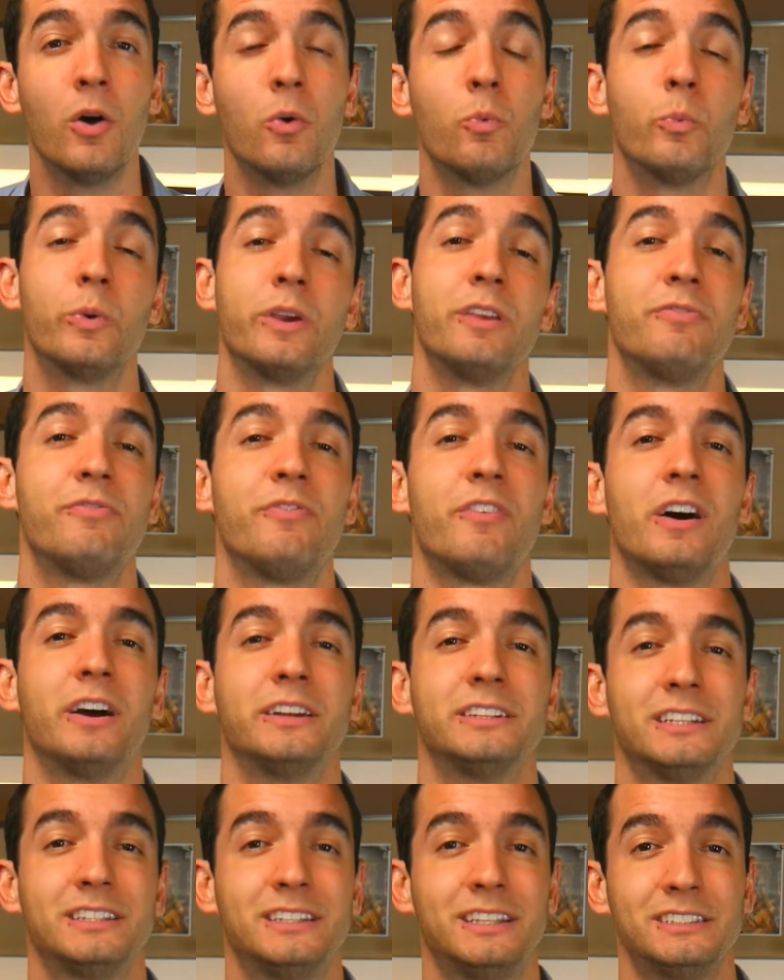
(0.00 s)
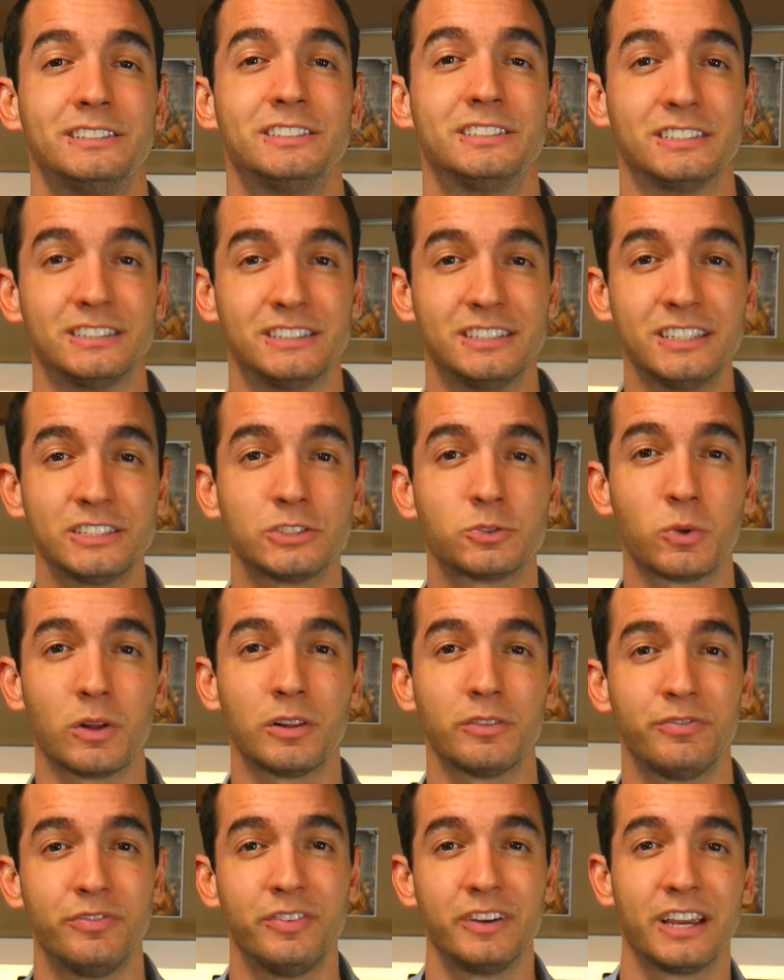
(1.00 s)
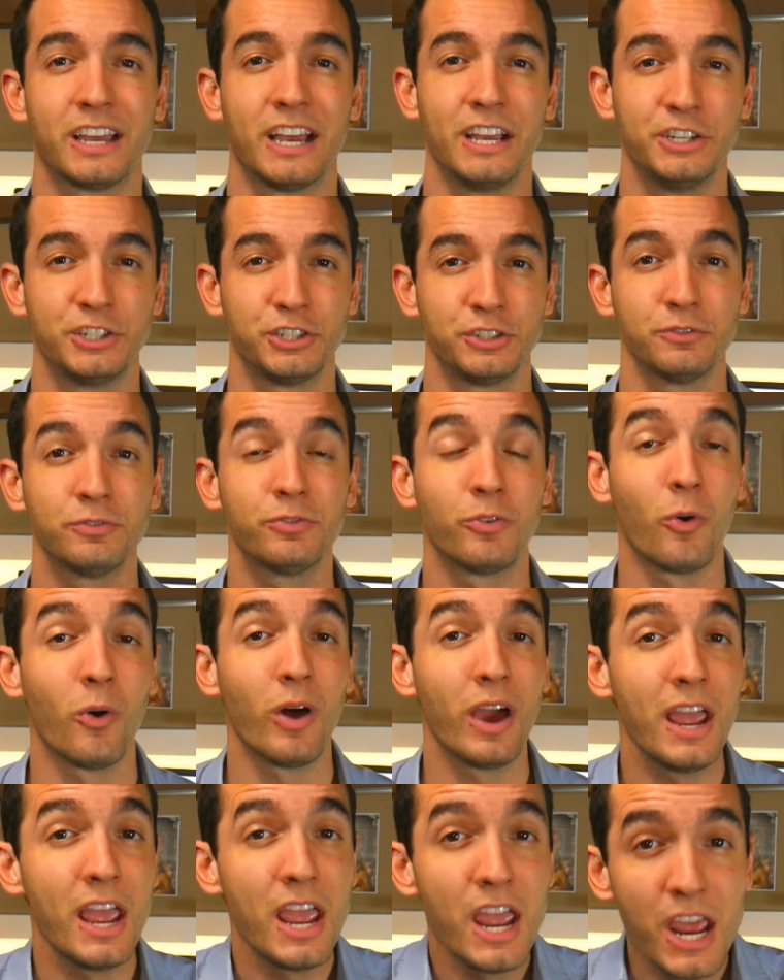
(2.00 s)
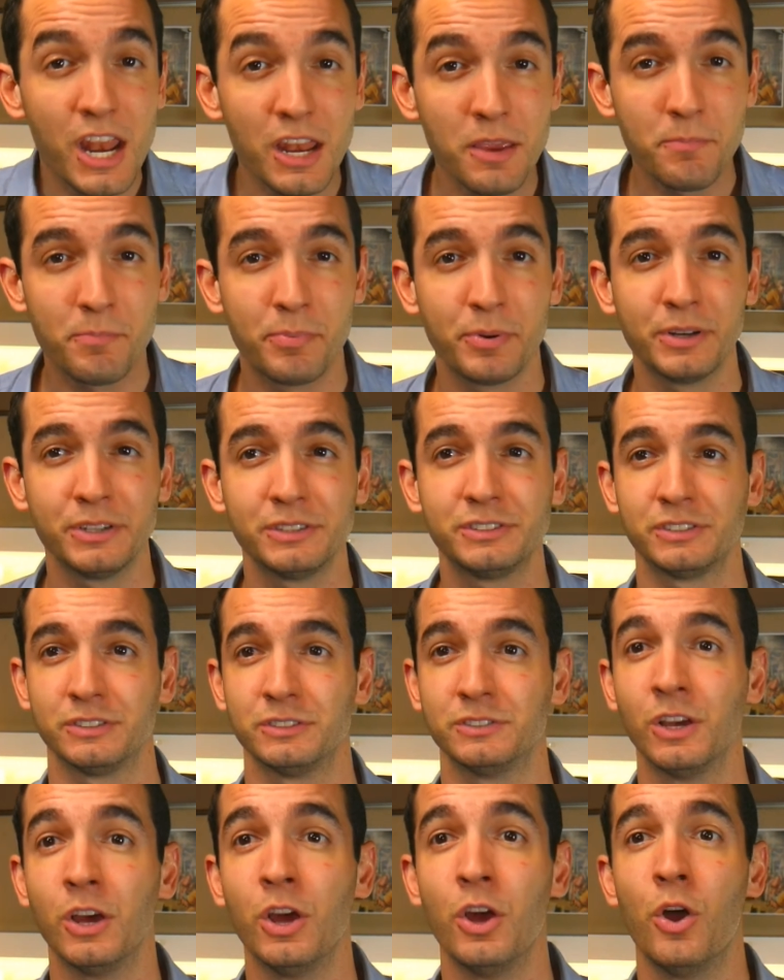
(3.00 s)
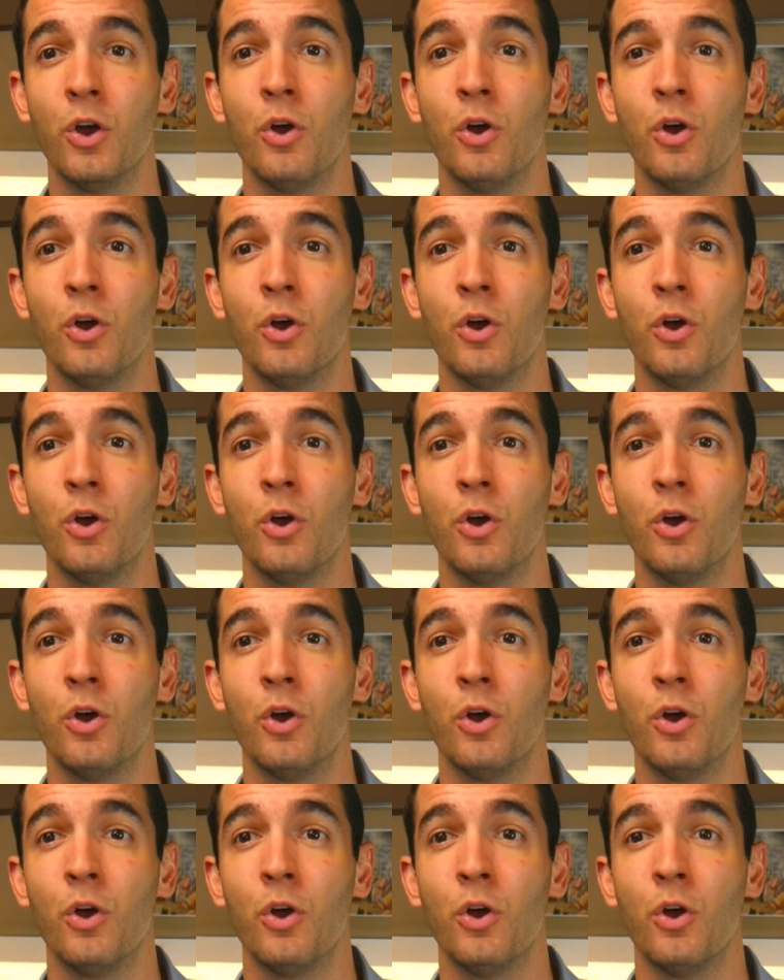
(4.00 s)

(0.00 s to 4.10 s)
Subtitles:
we find that there is a disqualification for any person